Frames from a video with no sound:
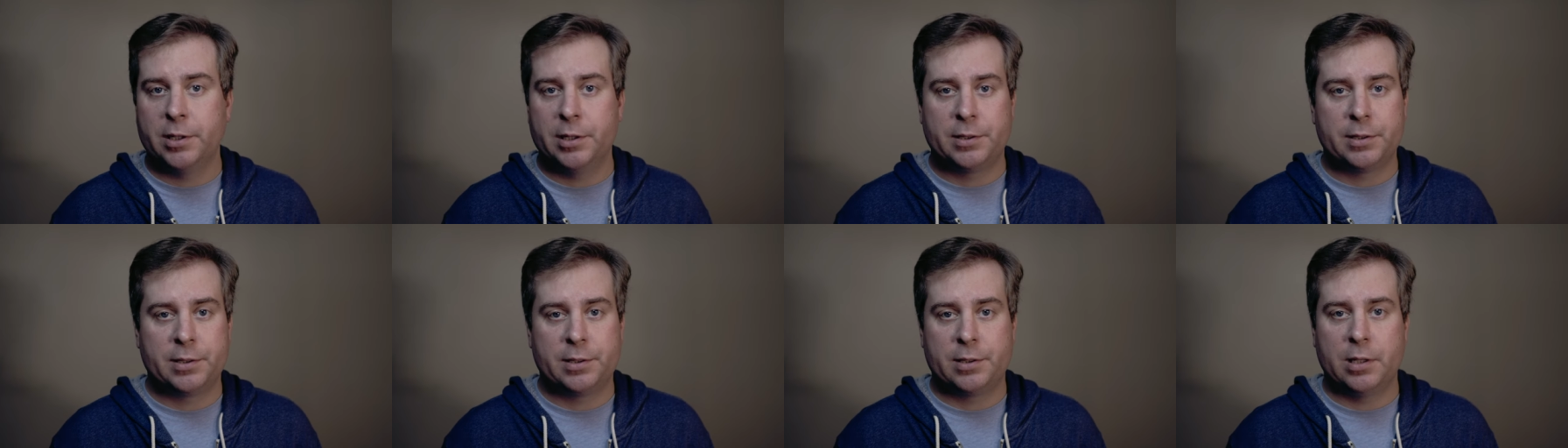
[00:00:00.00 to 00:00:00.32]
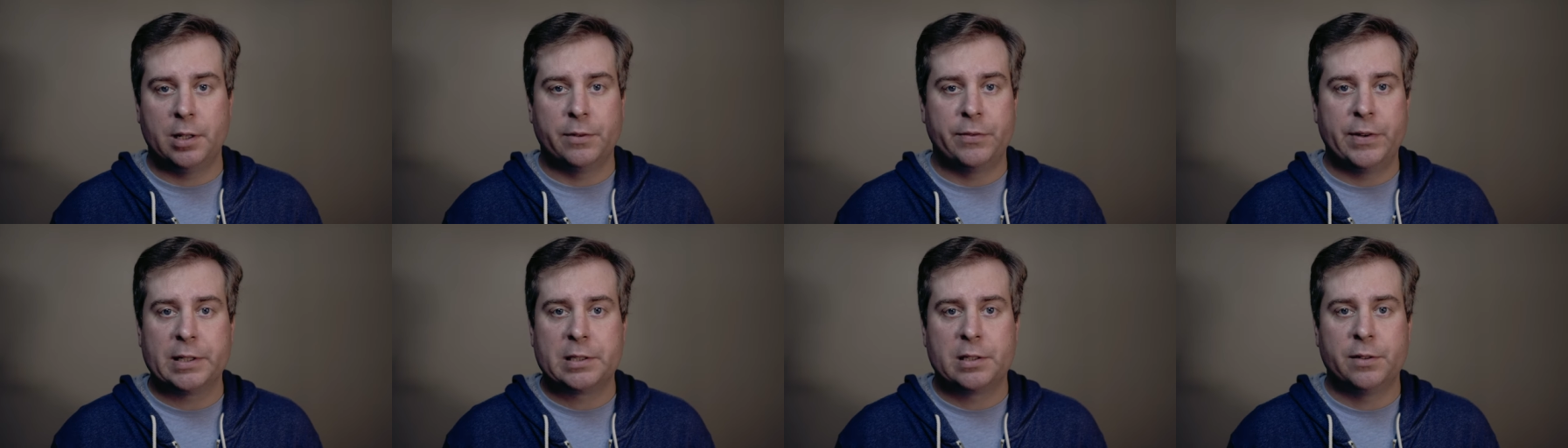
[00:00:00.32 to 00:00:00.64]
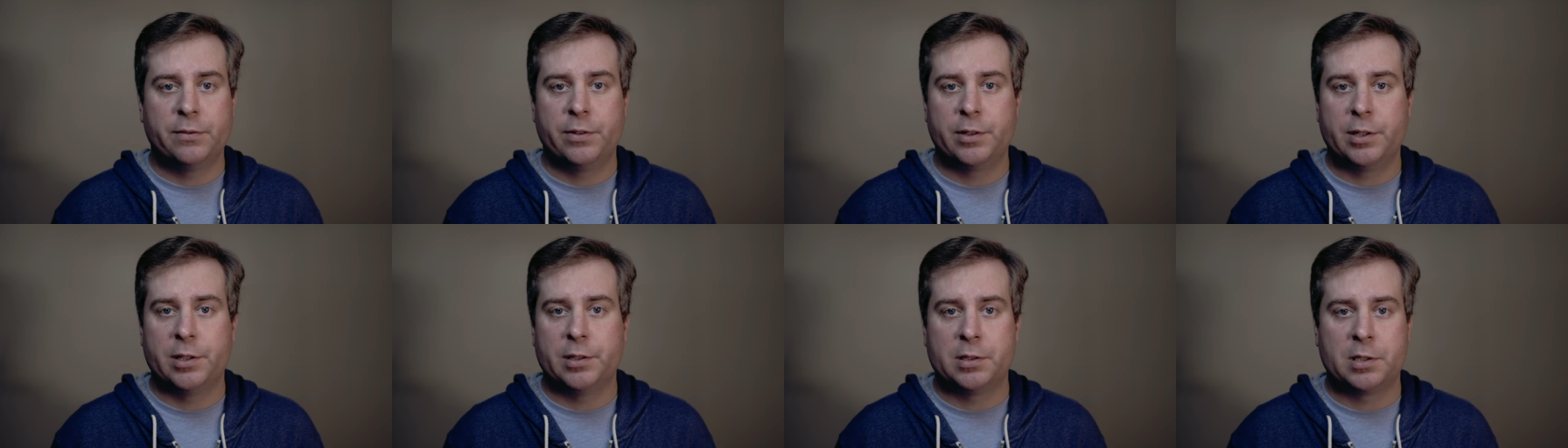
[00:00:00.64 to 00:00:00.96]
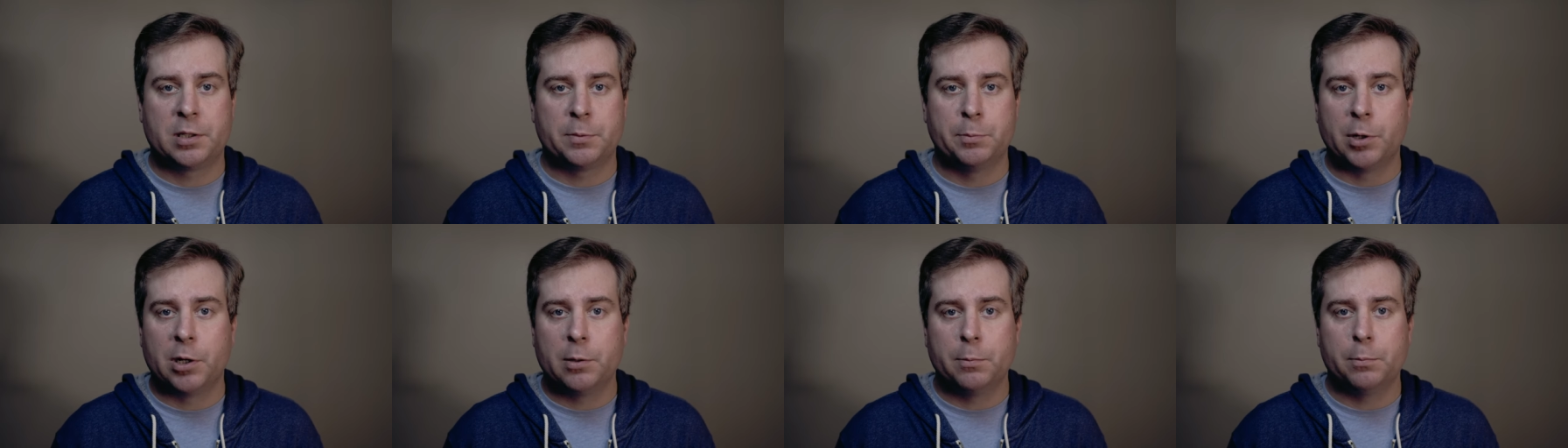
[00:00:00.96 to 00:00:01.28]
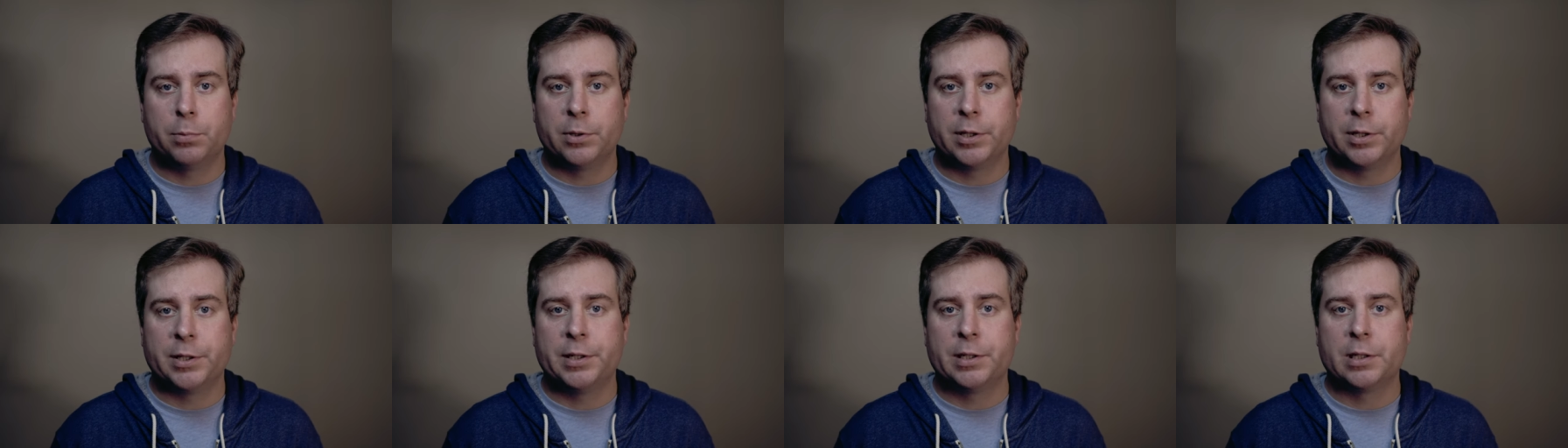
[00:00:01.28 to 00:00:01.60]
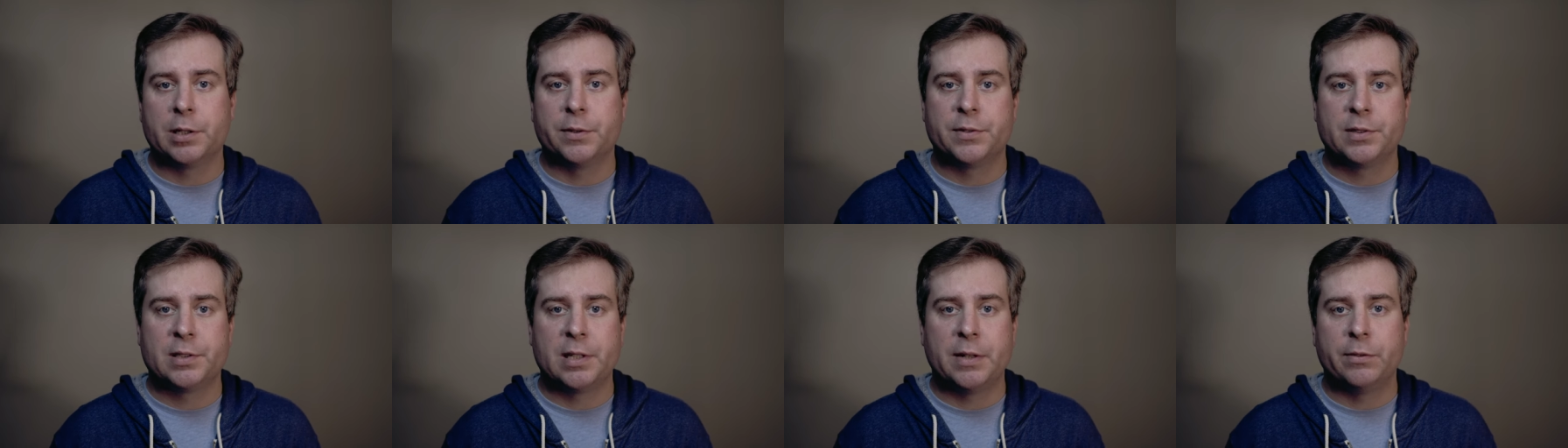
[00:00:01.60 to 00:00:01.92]
It's effectively a smart blending
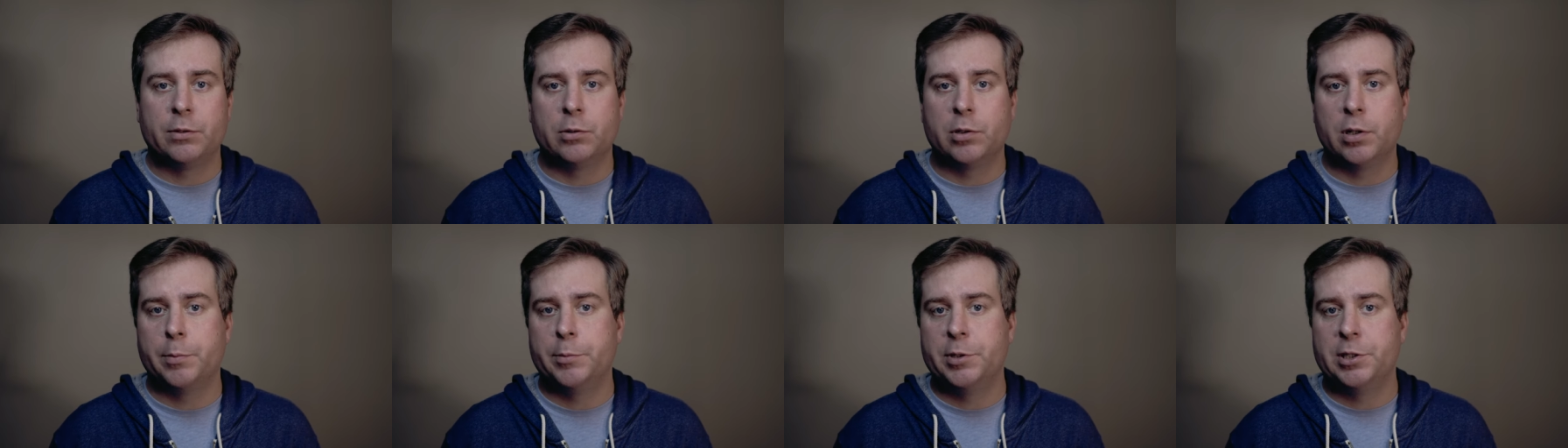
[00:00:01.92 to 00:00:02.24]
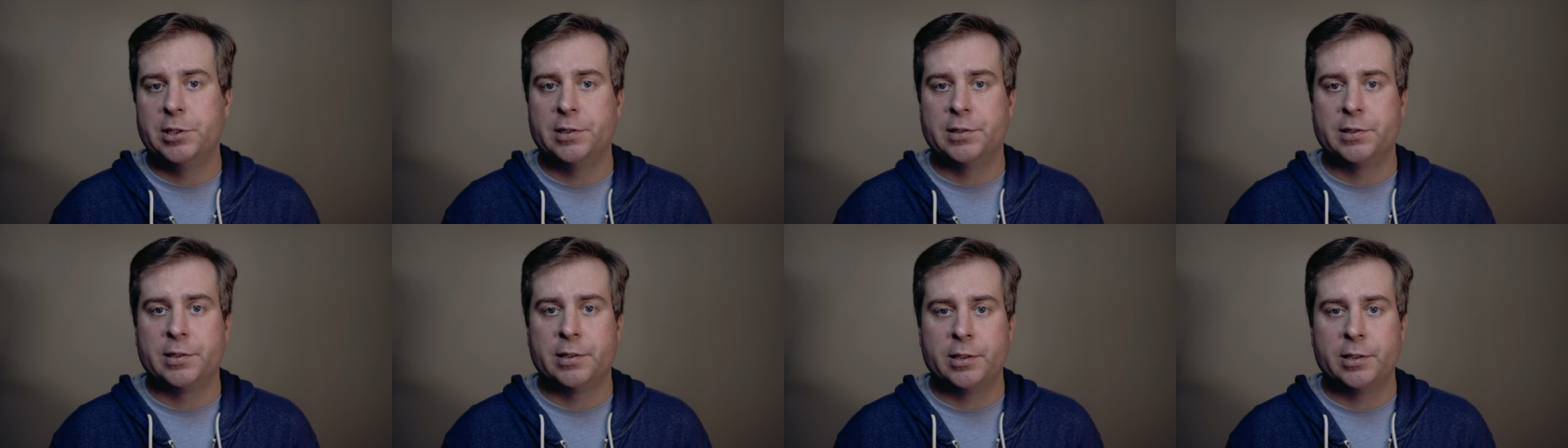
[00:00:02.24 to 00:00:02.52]
of several images,